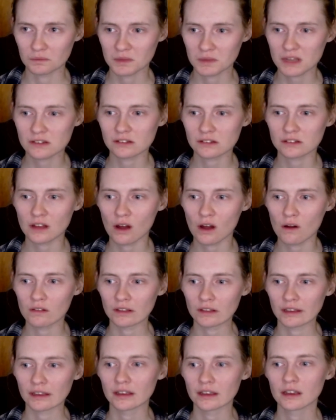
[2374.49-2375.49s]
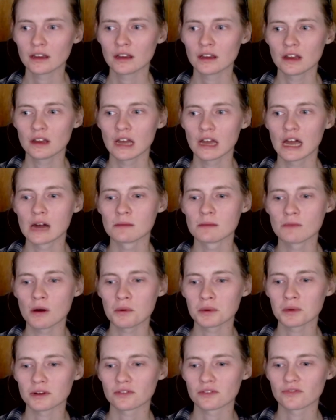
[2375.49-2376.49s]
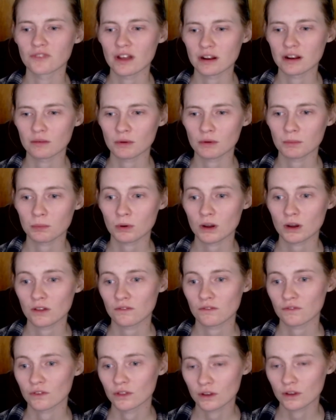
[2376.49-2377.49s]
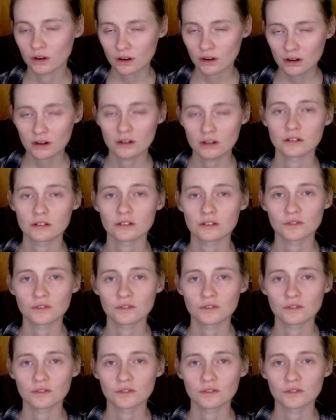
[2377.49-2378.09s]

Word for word: This is not only a moment of fun and reprieve for the girls,